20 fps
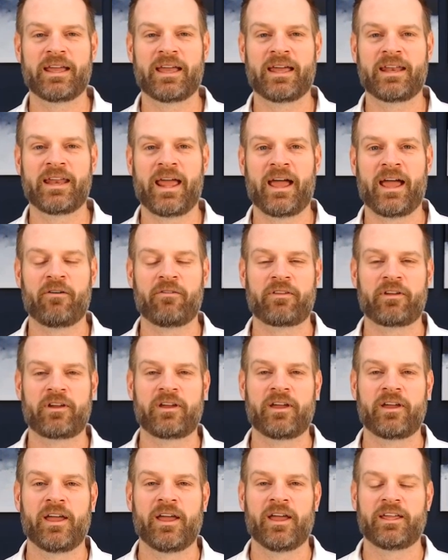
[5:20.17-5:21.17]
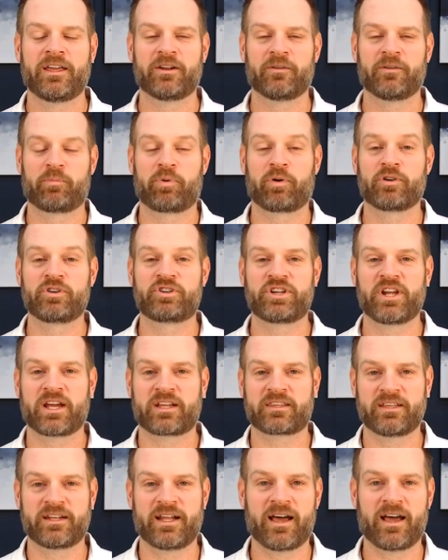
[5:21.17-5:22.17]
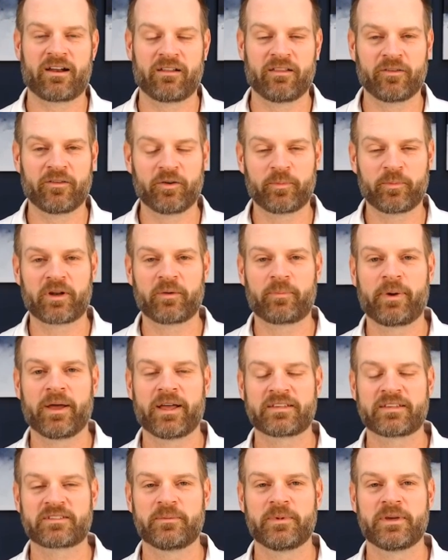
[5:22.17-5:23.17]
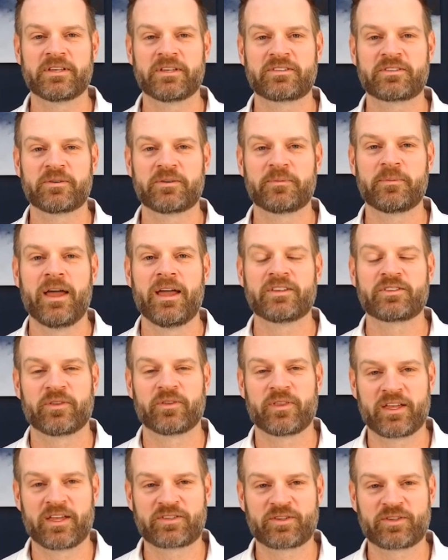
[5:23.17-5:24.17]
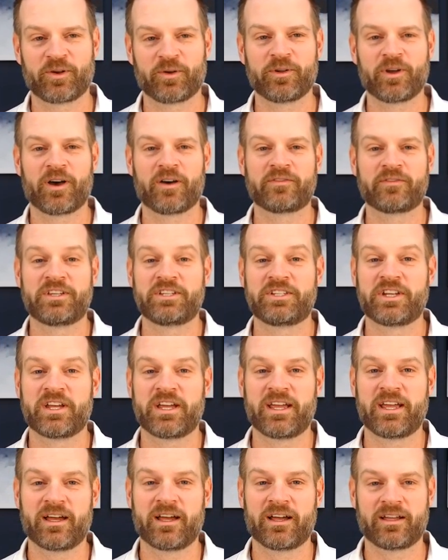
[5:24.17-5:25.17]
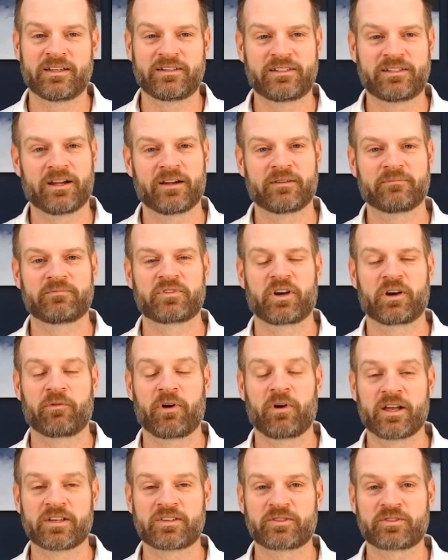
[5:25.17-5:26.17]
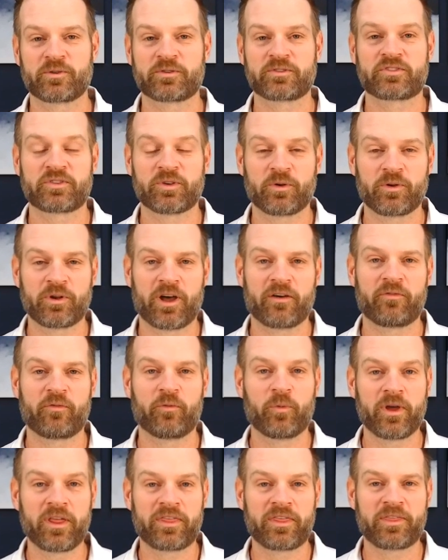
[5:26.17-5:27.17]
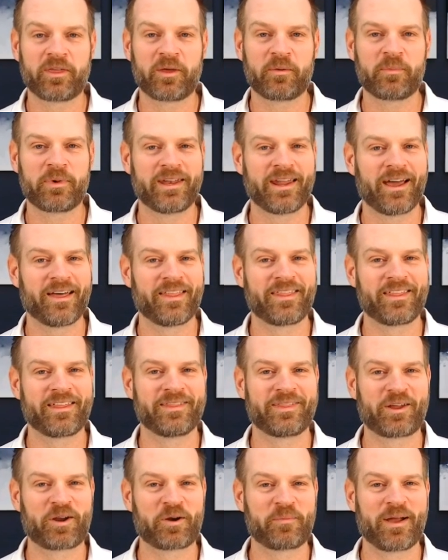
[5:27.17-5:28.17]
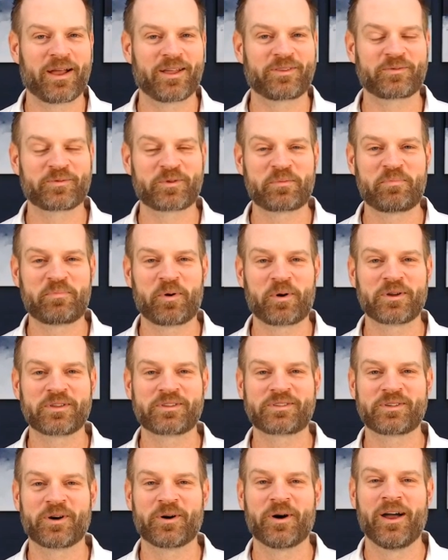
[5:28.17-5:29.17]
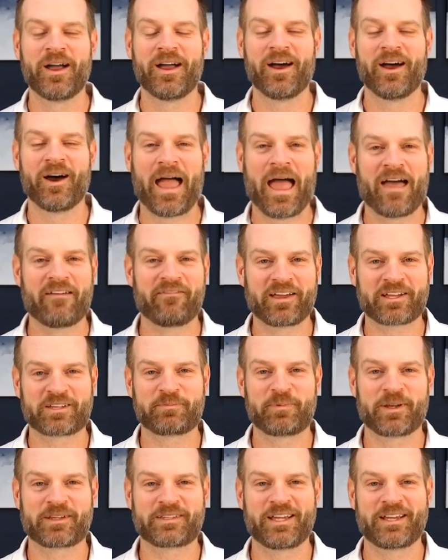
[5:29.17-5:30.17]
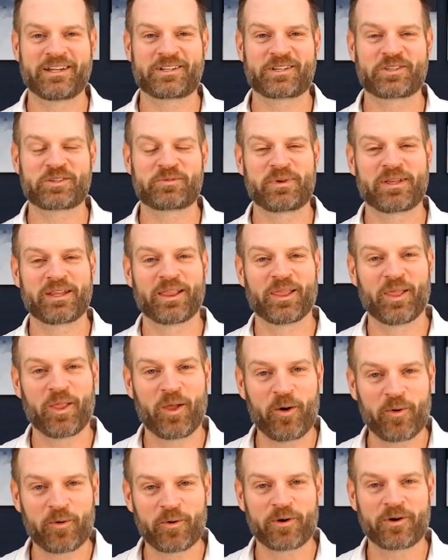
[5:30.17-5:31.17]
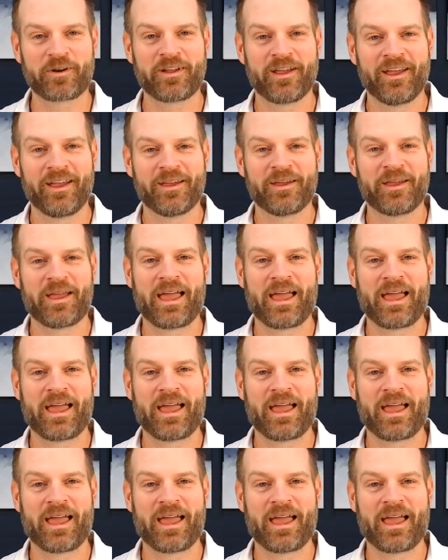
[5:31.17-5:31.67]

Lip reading: and how they, projected out a little bit of pessimism. So they sold off ROST stores sold off with them, but now that they're about to report. So have expectations been lowered